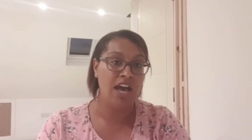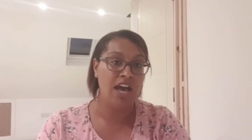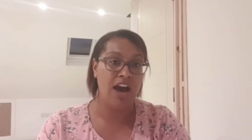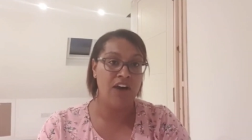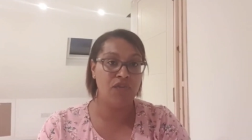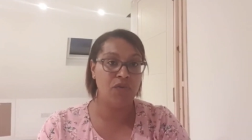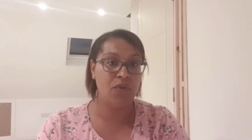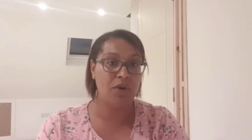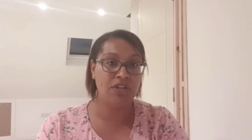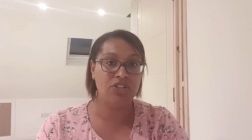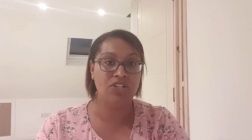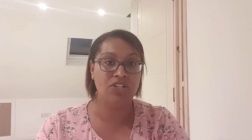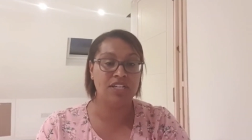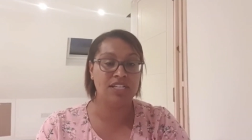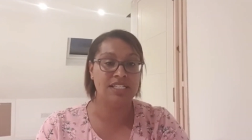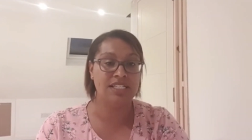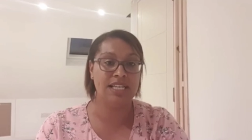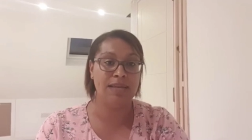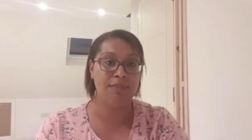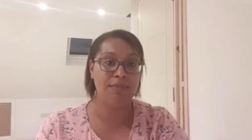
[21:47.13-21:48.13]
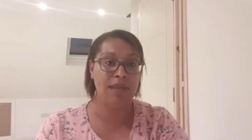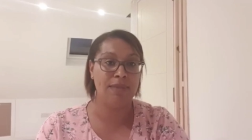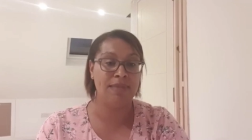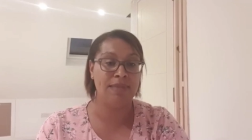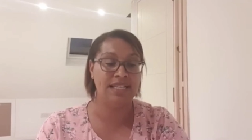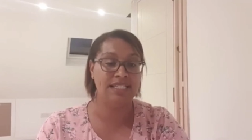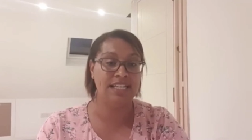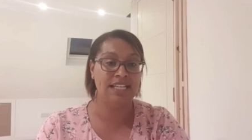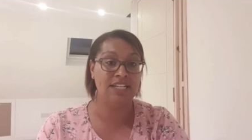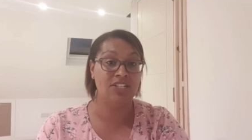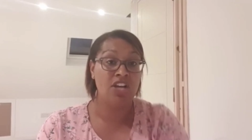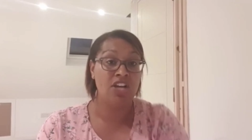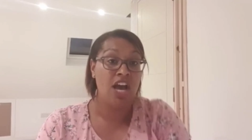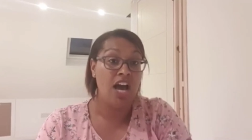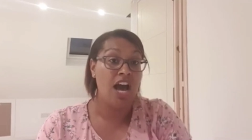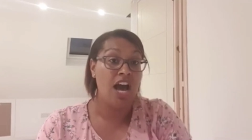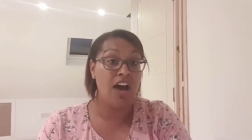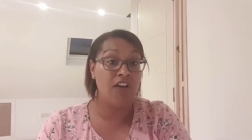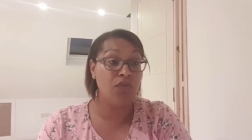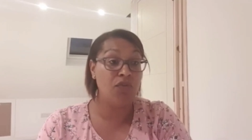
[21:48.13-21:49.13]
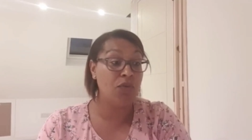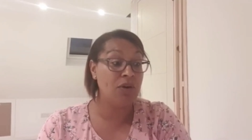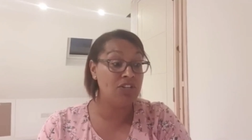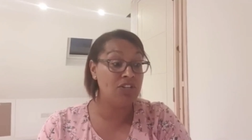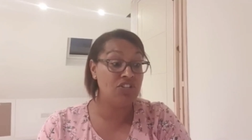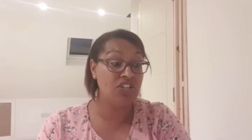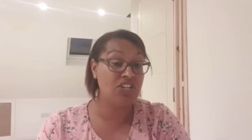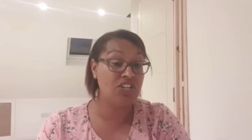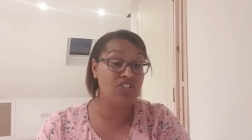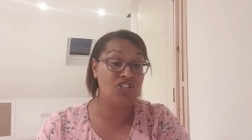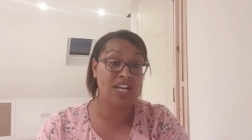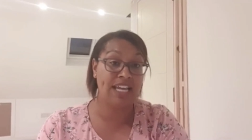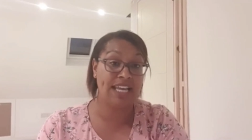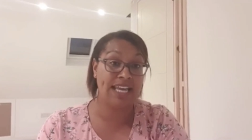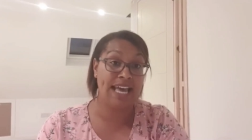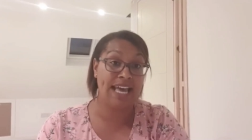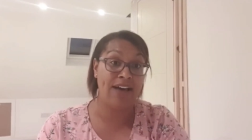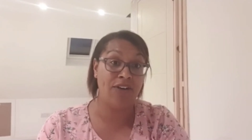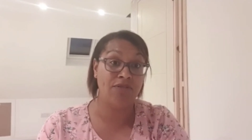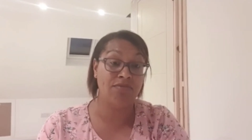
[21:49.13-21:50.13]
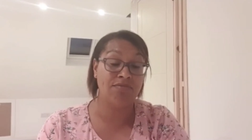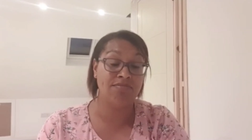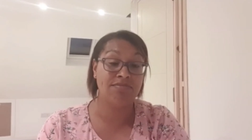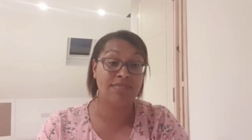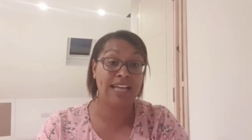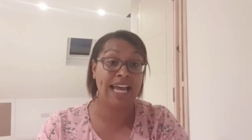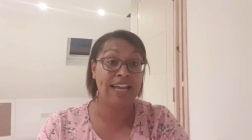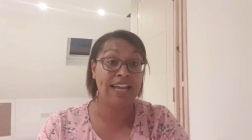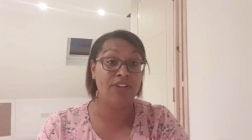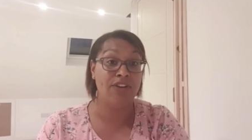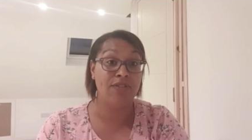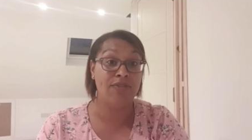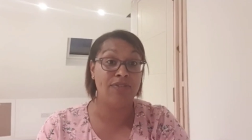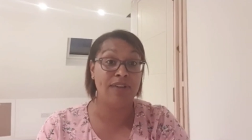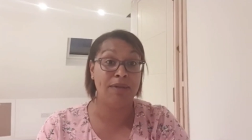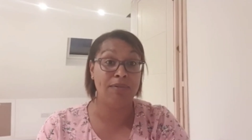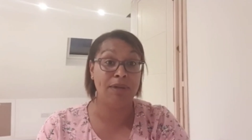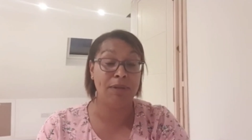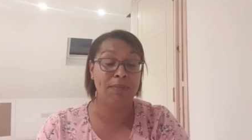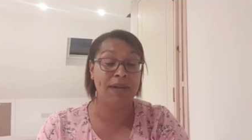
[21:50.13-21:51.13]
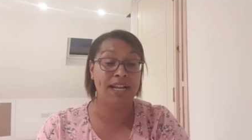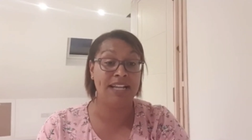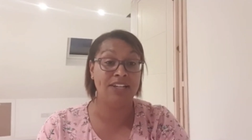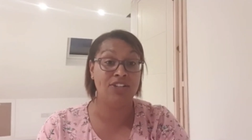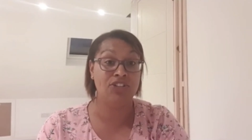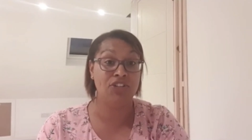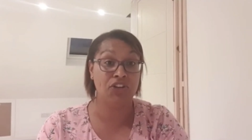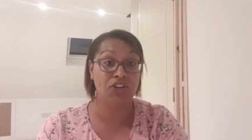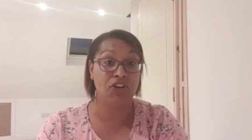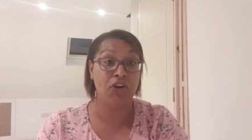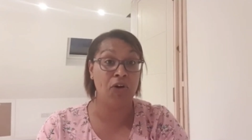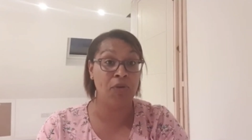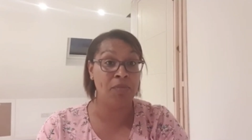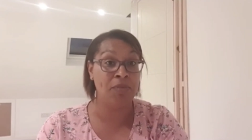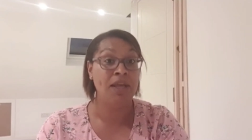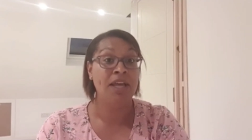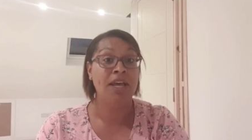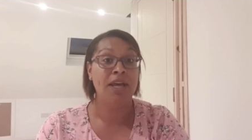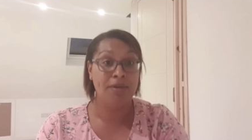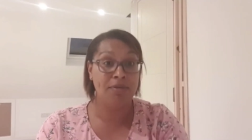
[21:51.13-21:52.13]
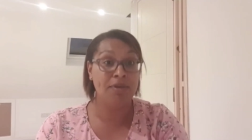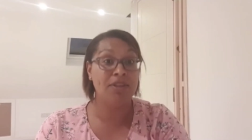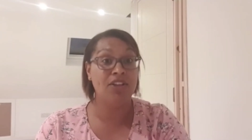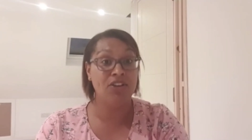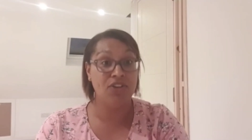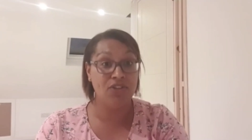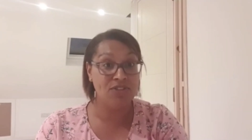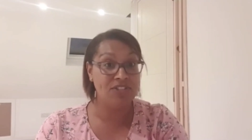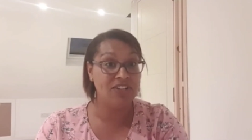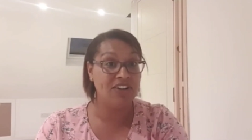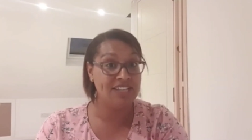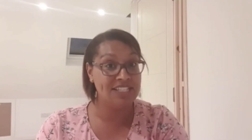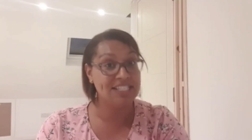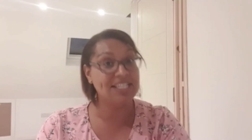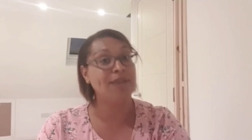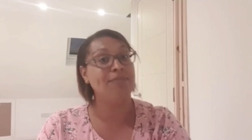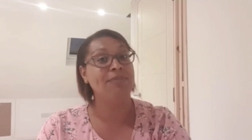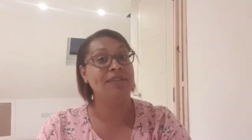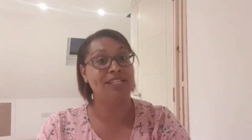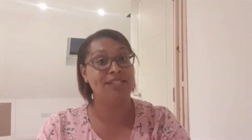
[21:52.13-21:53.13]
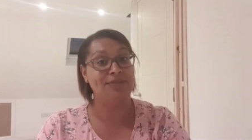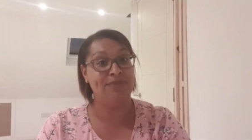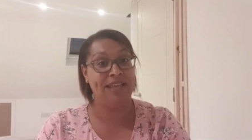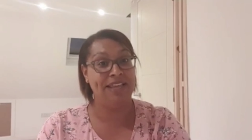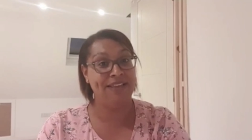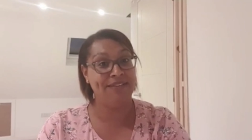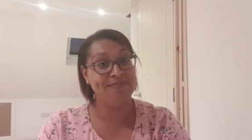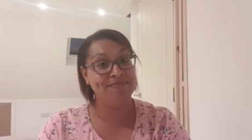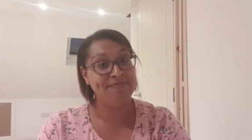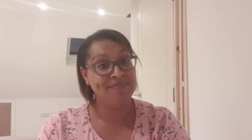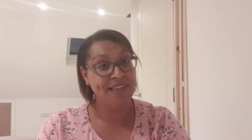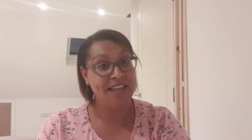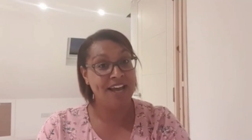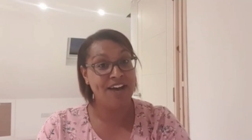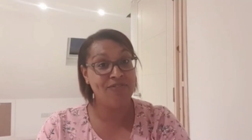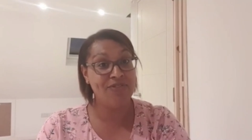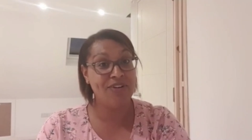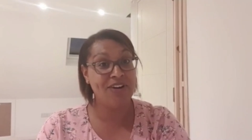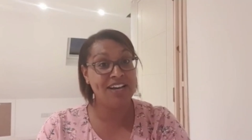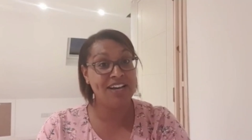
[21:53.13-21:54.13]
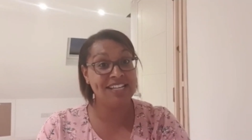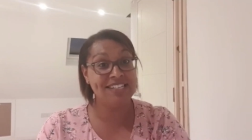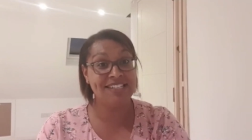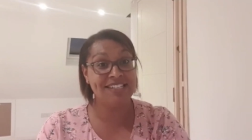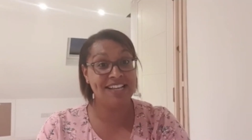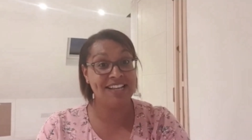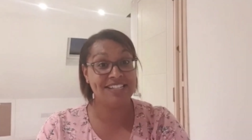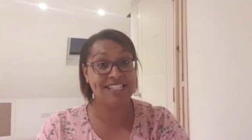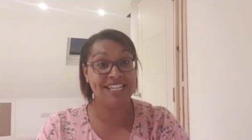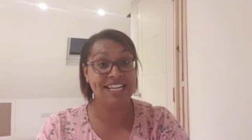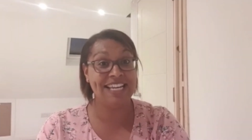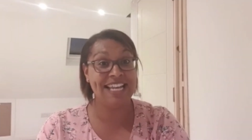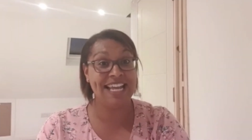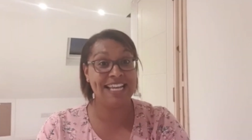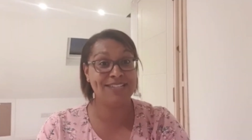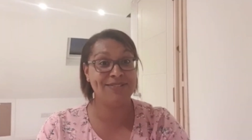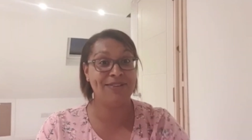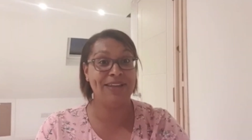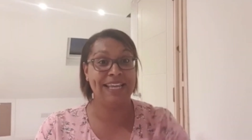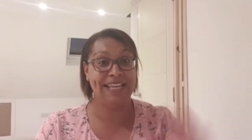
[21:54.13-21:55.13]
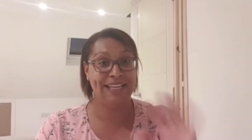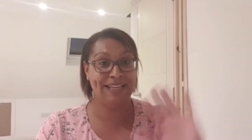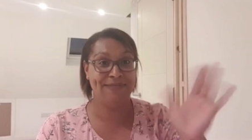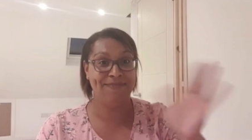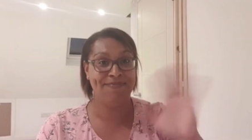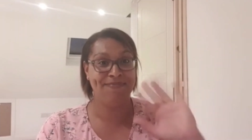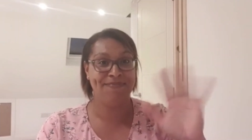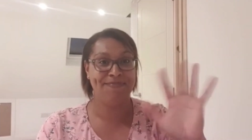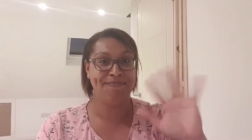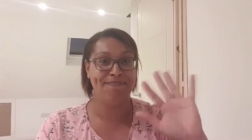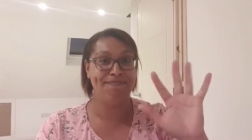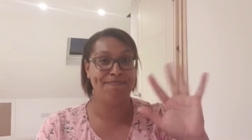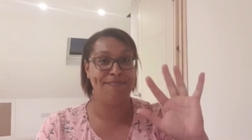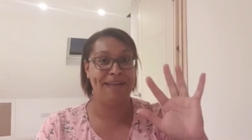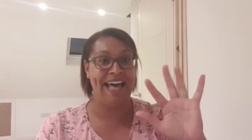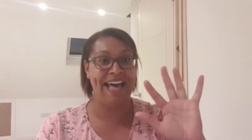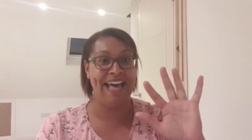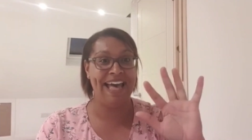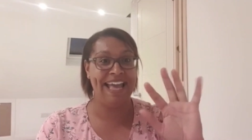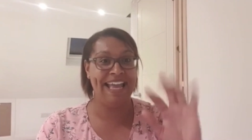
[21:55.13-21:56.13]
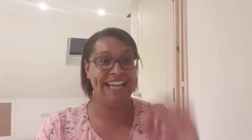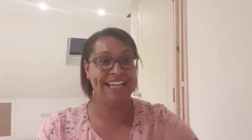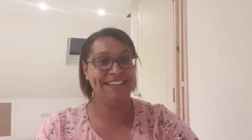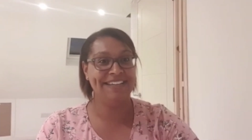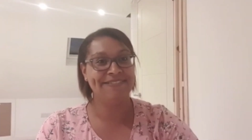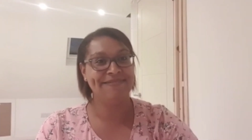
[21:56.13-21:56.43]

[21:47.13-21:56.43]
Otherwise, you can send me a message. Otherwise, you can check out caninefamilyplanner.com, where the new site's coming this week. Otherwise, I'll see you next week. Bye.